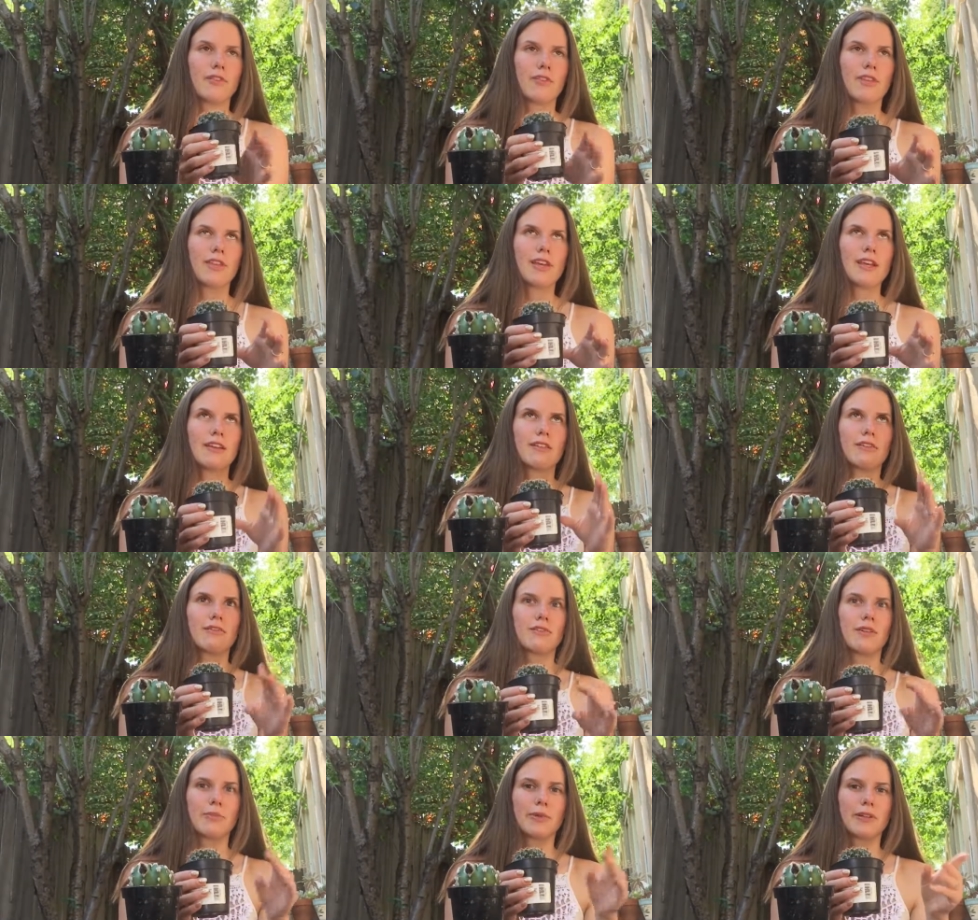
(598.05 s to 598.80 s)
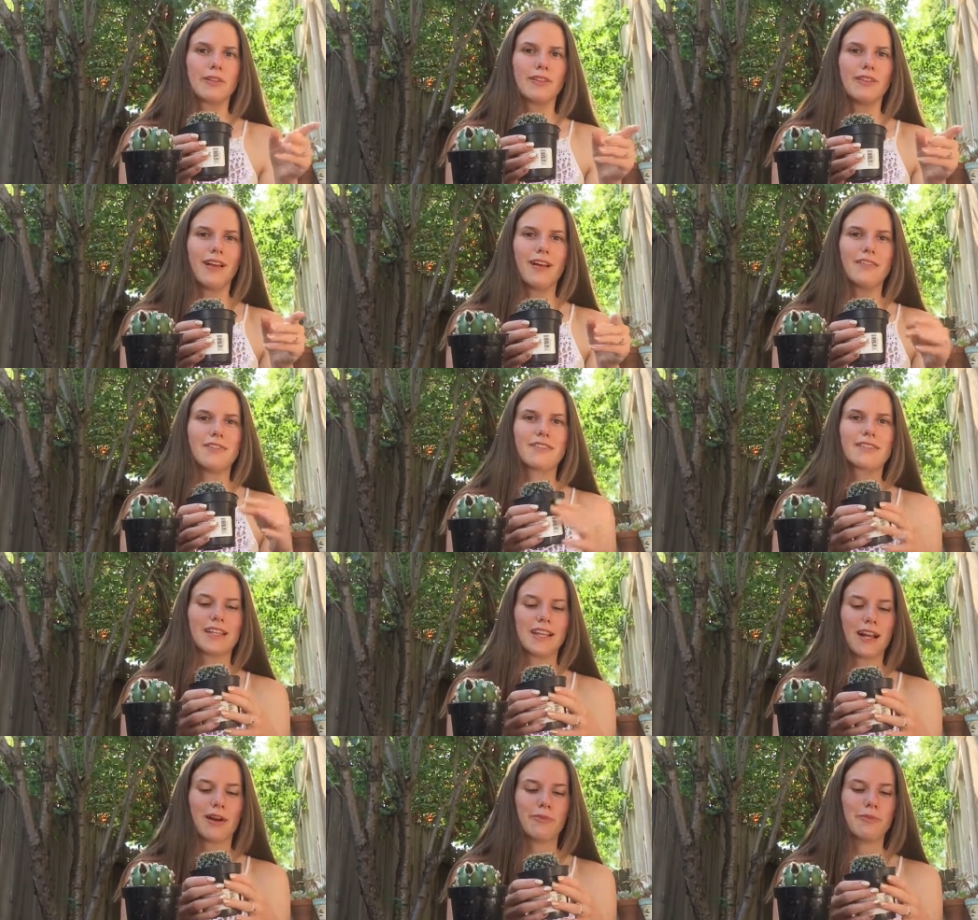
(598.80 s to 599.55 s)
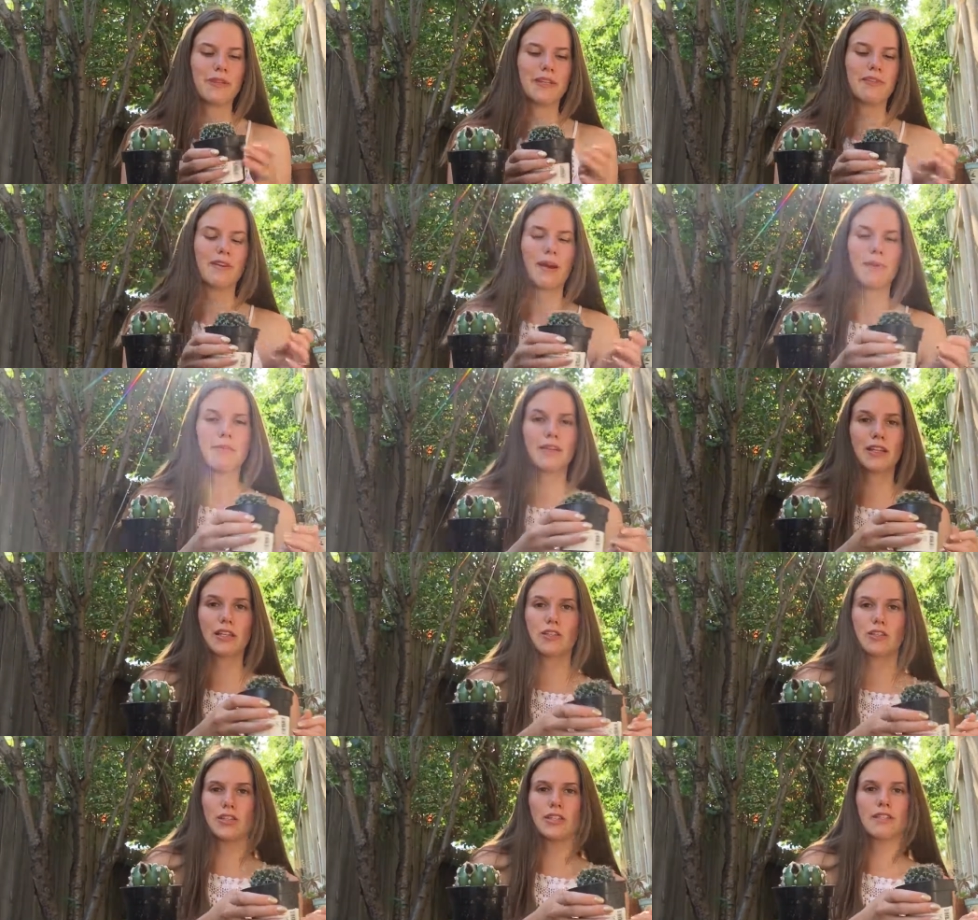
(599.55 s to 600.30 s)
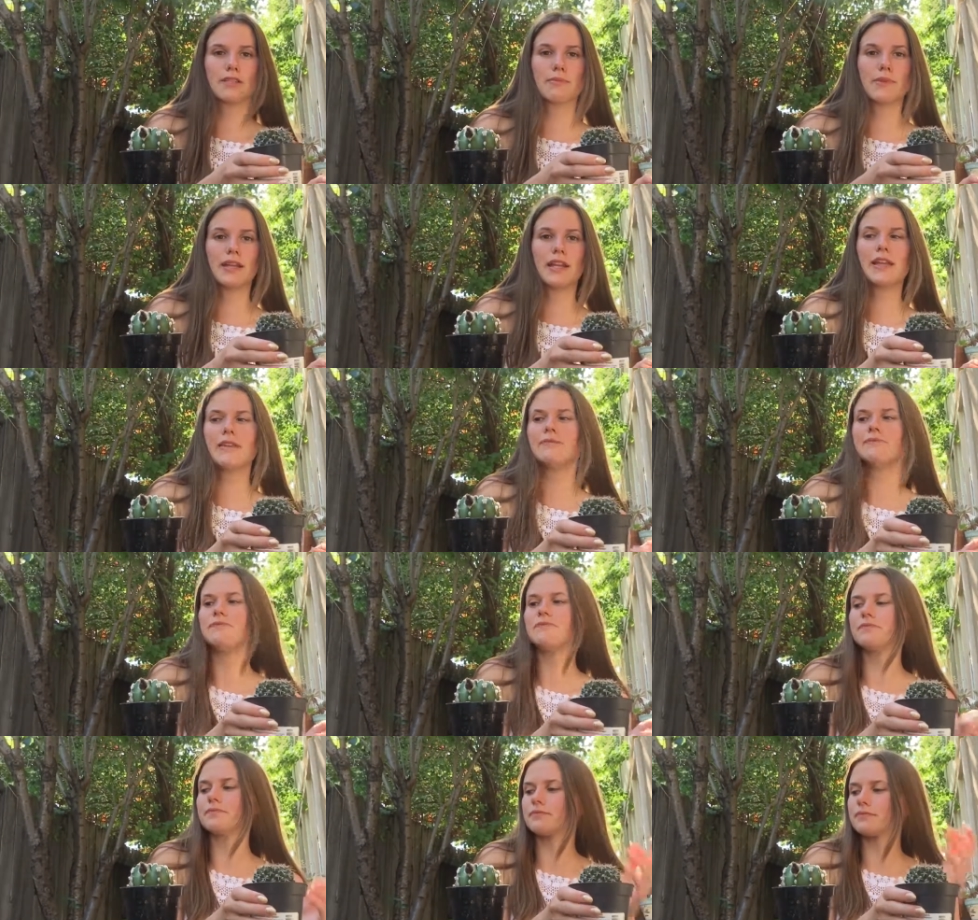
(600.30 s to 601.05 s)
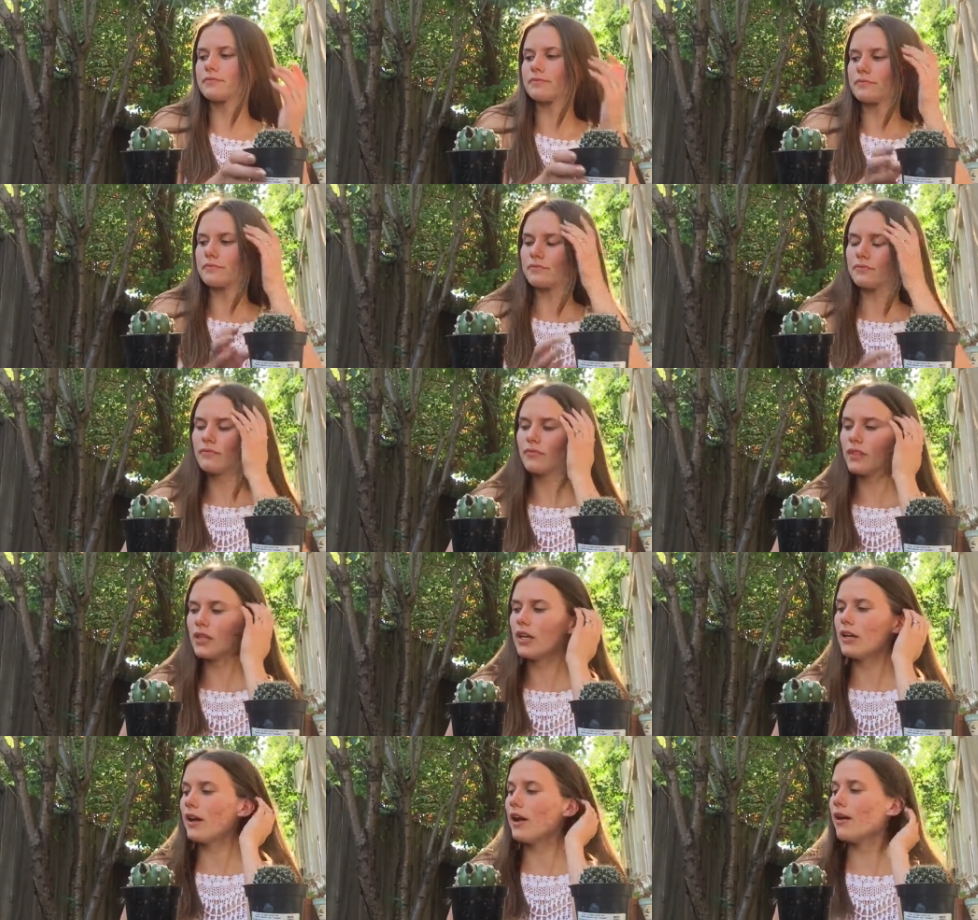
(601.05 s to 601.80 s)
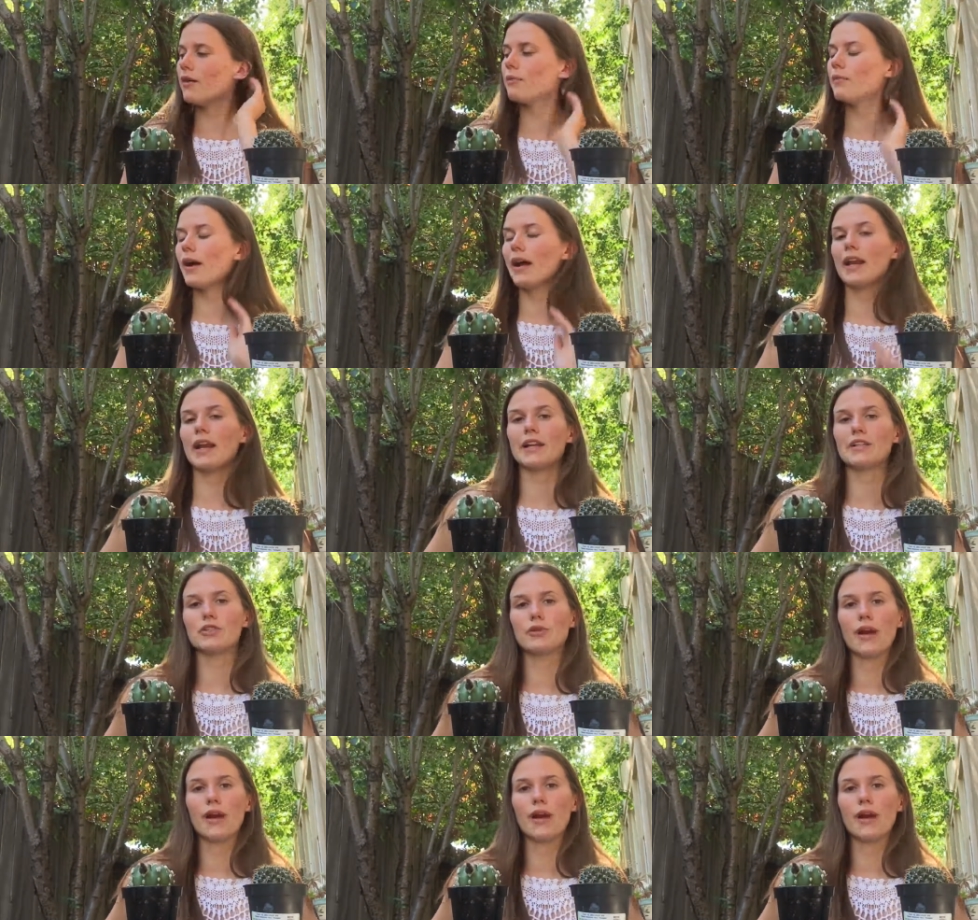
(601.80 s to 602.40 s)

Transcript: thick rubber gloves that I'll be grabbing in just a minute. And I do